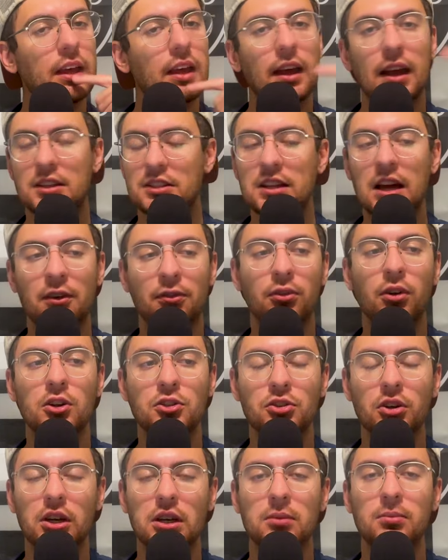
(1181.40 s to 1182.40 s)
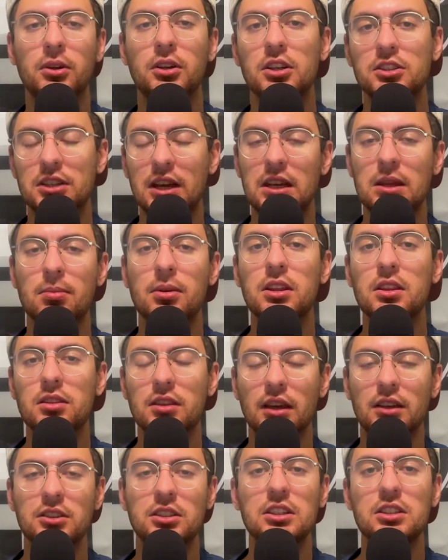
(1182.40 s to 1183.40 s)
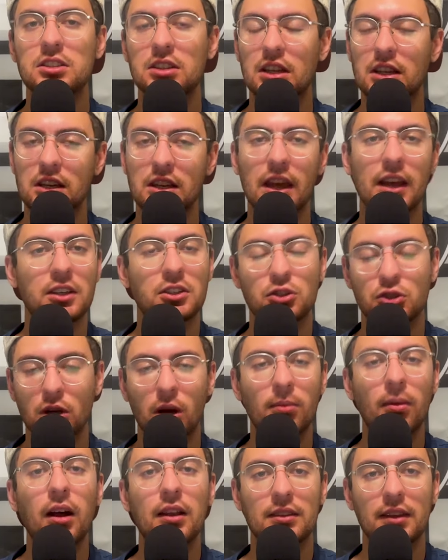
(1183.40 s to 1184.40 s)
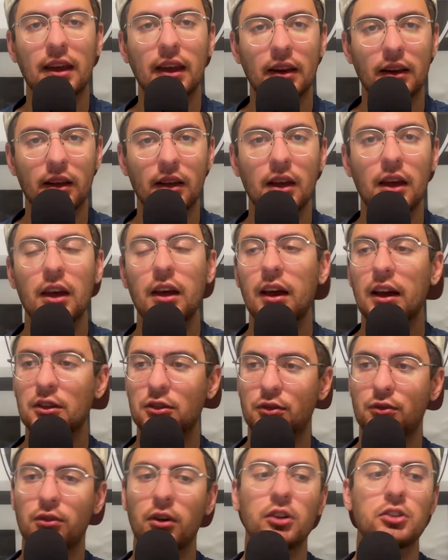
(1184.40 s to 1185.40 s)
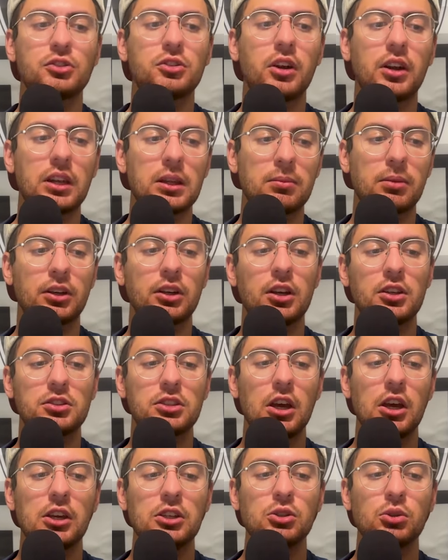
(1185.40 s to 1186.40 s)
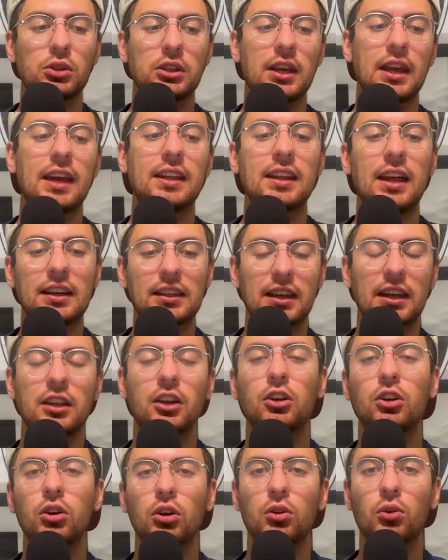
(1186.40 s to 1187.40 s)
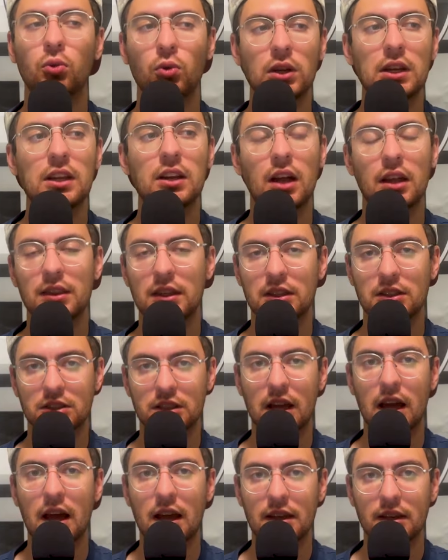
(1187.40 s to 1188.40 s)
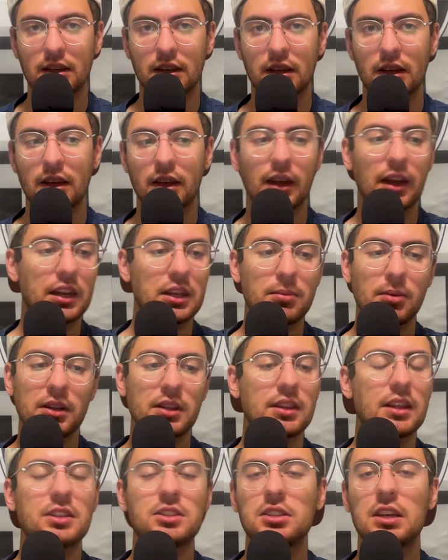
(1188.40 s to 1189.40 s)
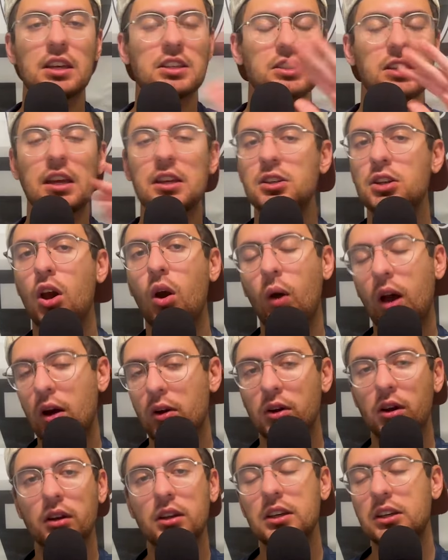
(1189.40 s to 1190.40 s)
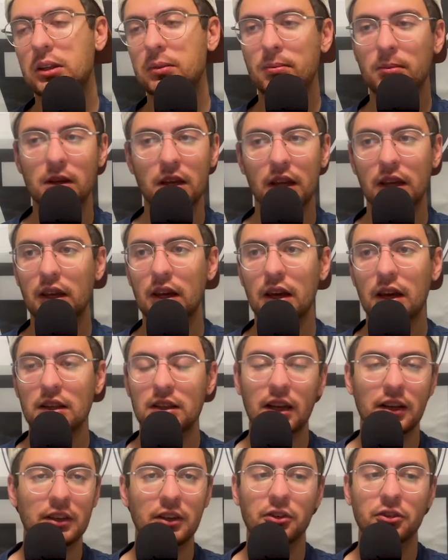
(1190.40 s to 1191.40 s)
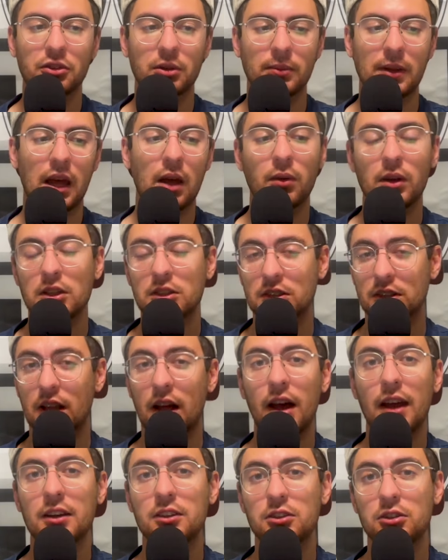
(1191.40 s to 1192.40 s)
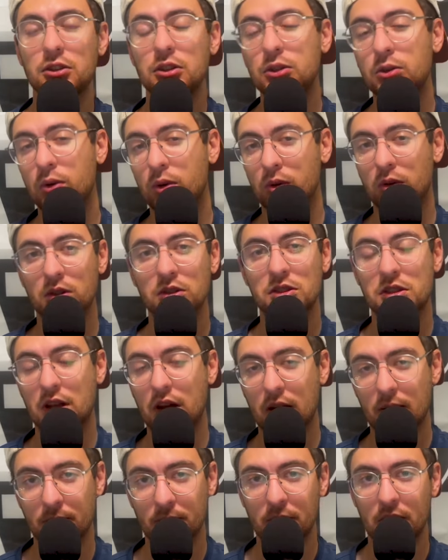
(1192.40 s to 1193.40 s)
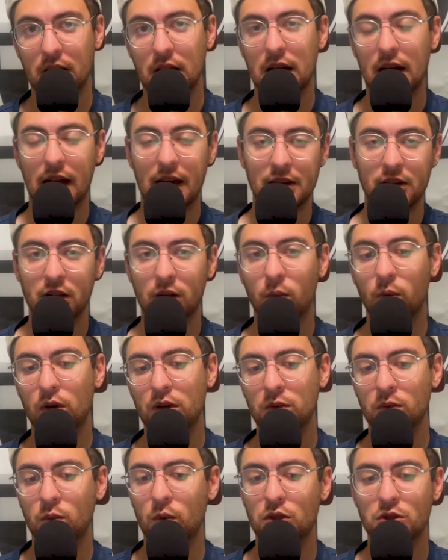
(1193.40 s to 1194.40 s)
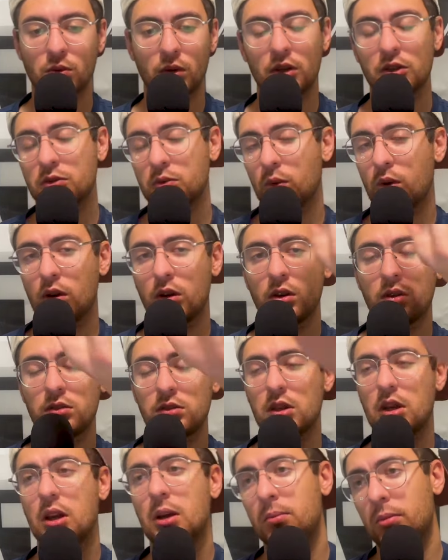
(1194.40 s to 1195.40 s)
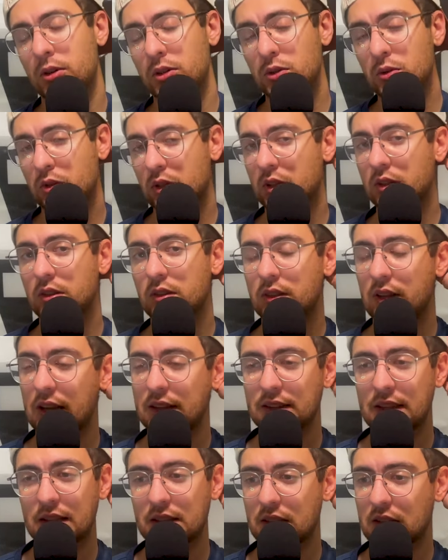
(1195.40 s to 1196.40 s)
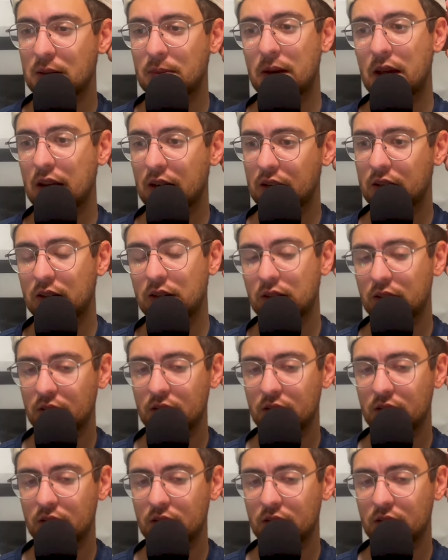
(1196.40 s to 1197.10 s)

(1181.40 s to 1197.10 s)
It's not frustrating because anybody thinks he's the next Joe Montana. It's frustrating because you cannot get a good read on this guy. Anybody that says they know how good he can be 10 years from now is lying to you or is dumb. I don't know which one is worse, but you can take that to the bank.